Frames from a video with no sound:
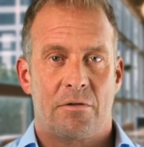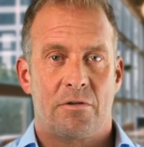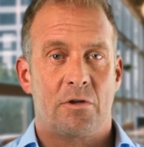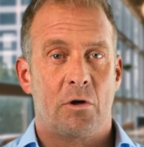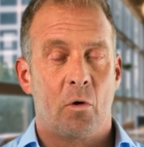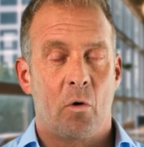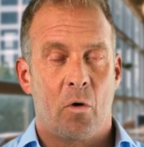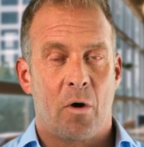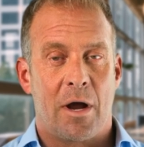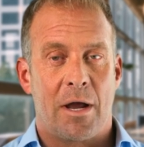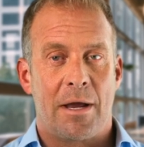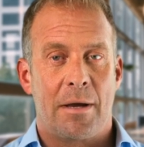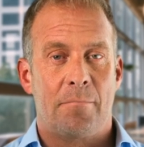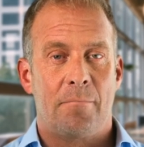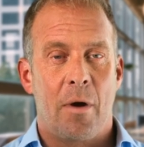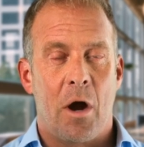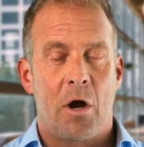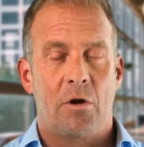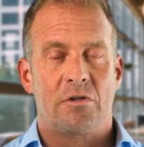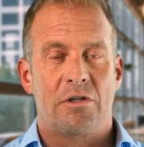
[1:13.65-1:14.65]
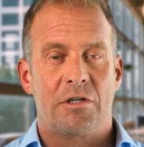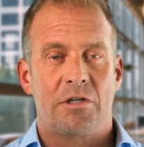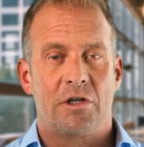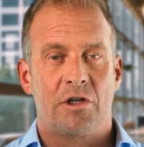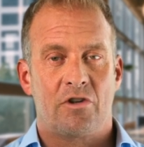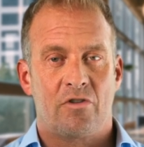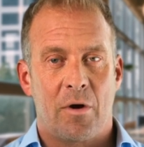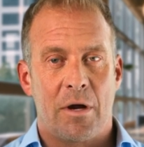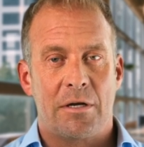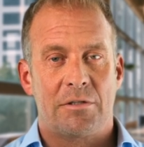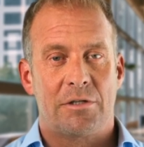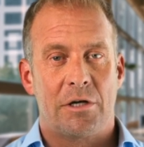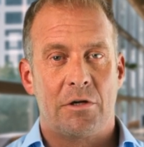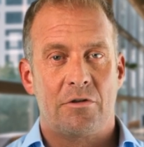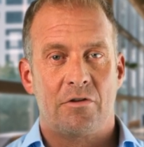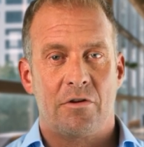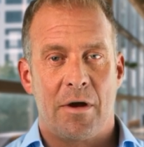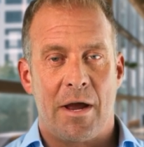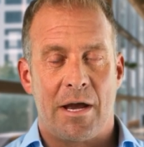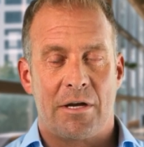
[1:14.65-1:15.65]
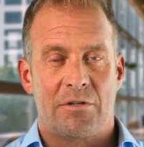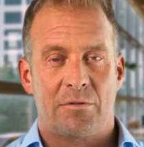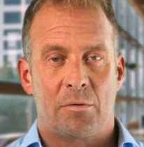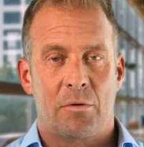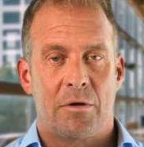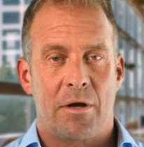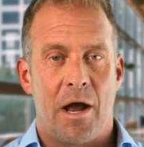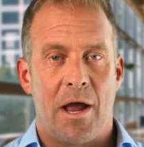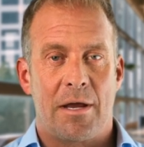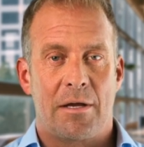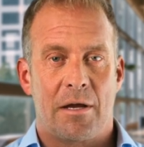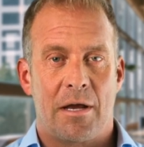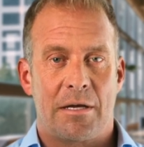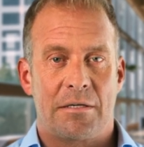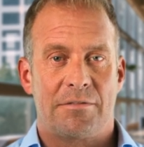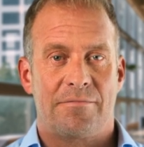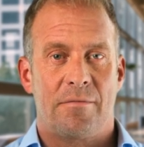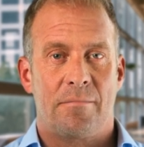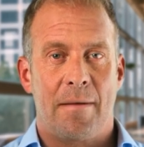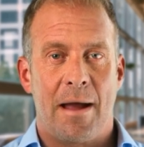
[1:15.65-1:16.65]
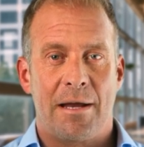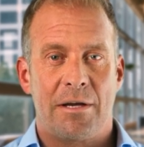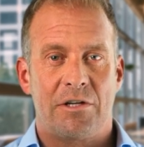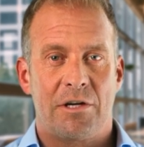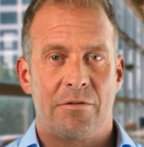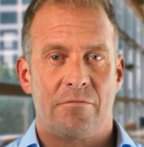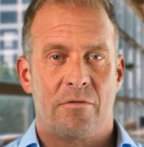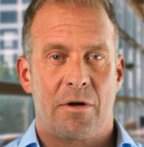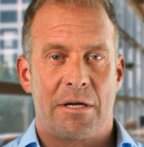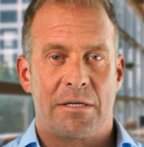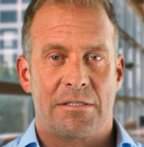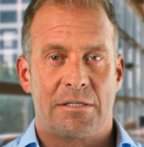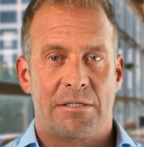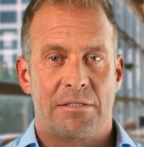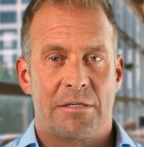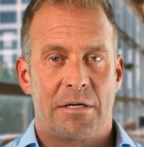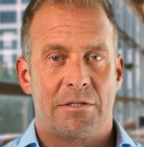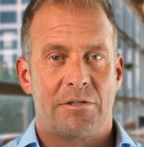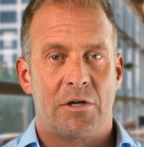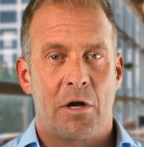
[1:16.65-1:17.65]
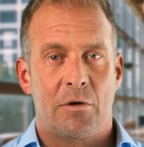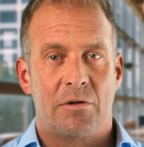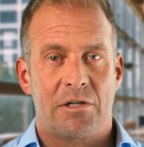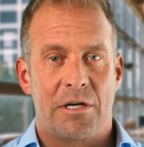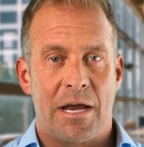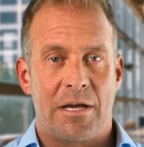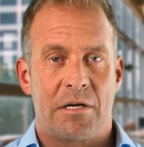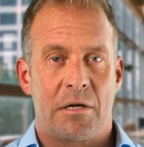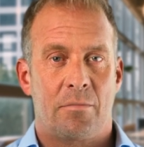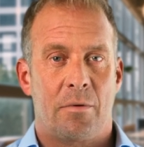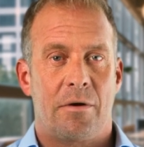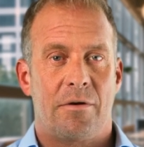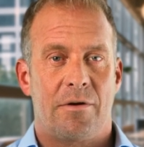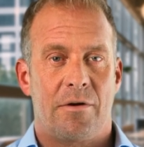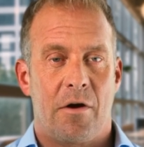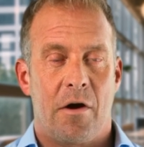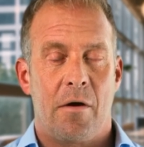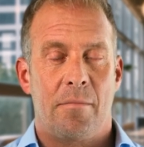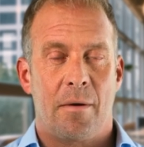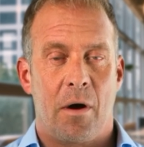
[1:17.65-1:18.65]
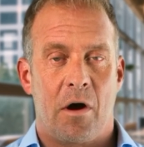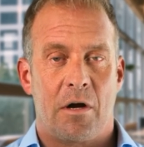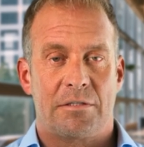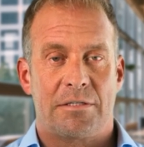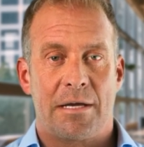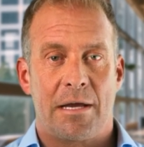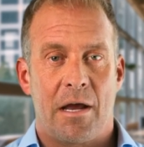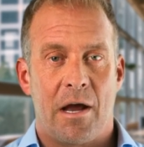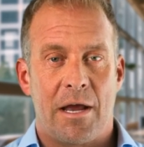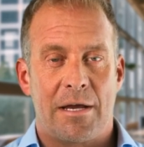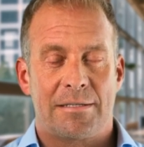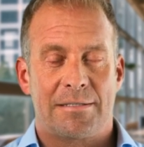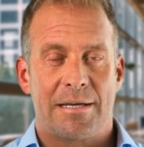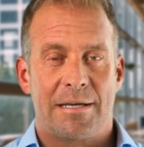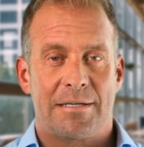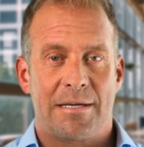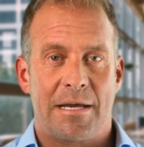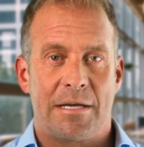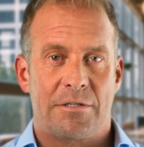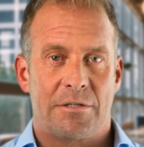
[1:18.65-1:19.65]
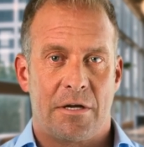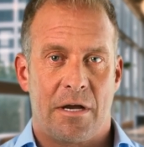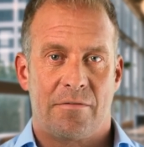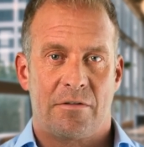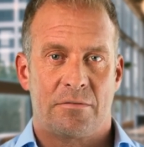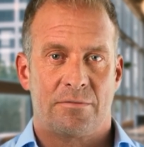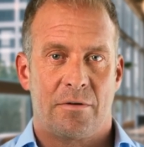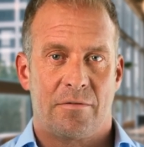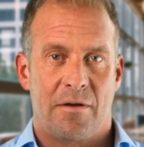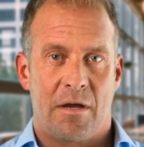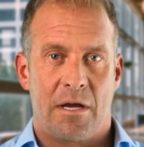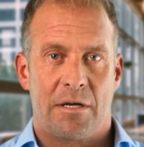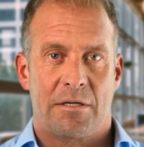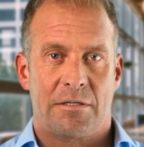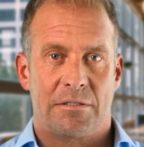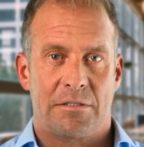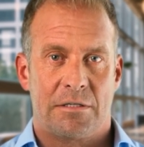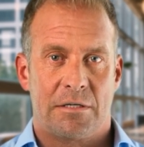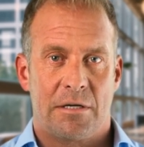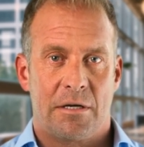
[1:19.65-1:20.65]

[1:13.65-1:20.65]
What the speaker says: DORA imposes strict contractual guidelines for managing risks associated with third-party ICT service providers.